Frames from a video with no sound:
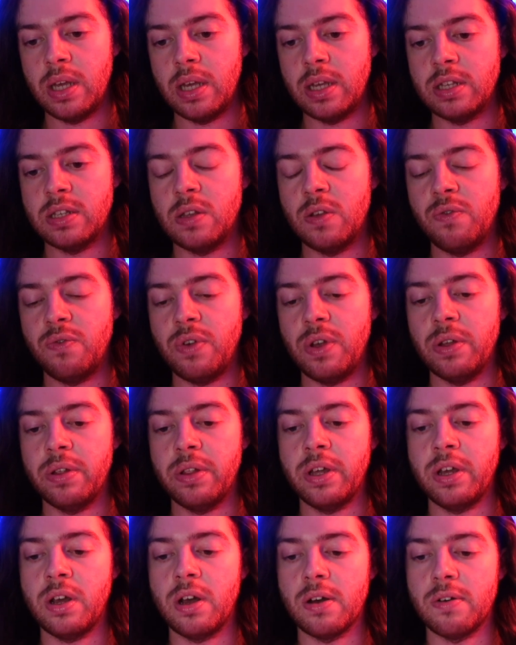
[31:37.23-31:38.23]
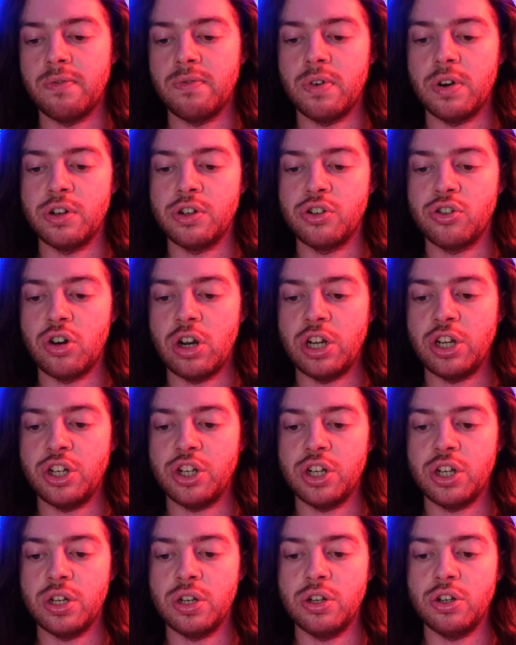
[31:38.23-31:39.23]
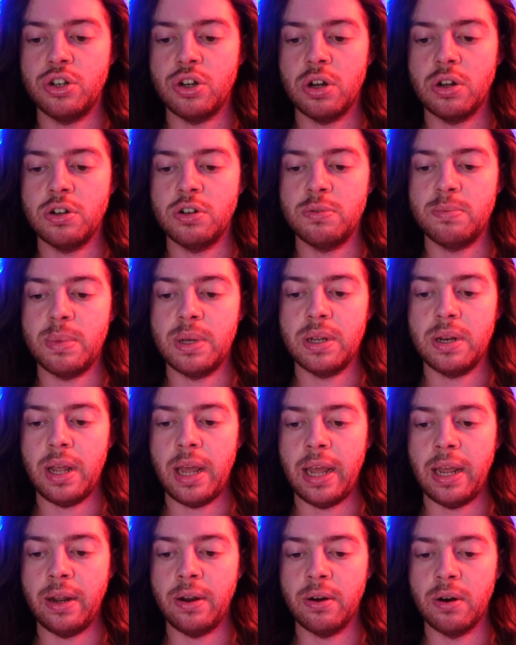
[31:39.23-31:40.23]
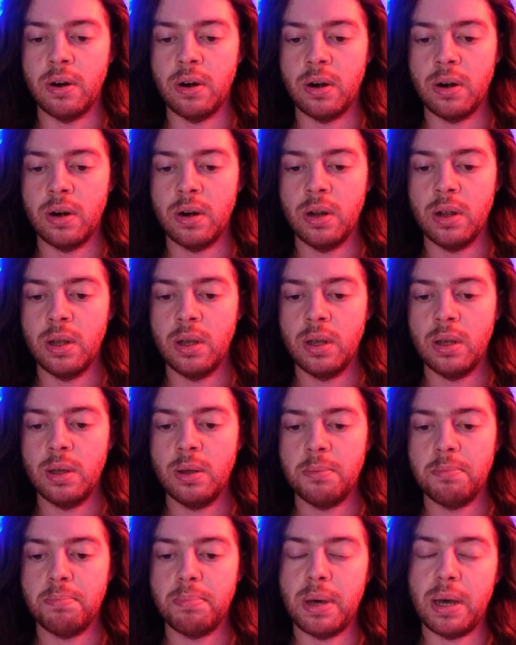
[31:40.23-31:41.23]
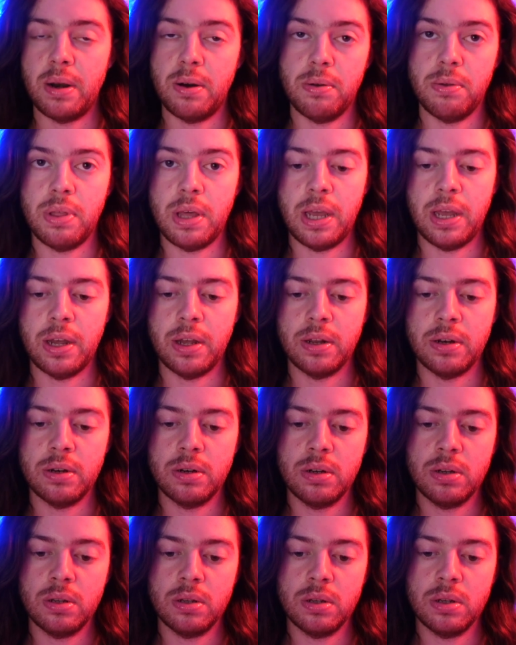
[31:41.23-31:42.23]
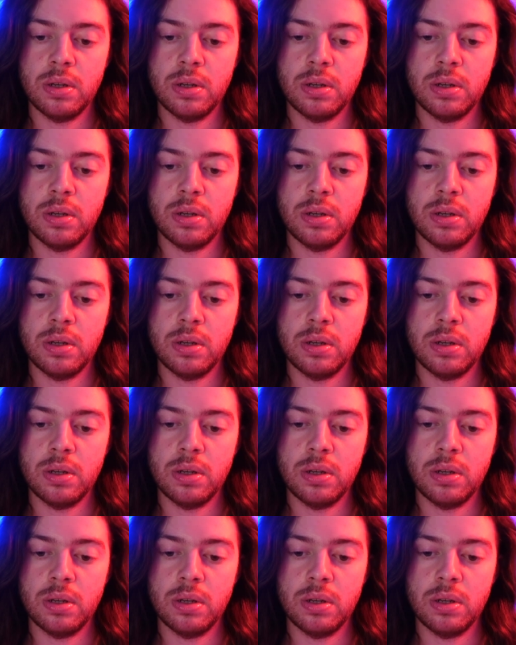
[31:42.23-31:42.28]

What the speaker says: is the feeling of frustration, judgment, anger, better than,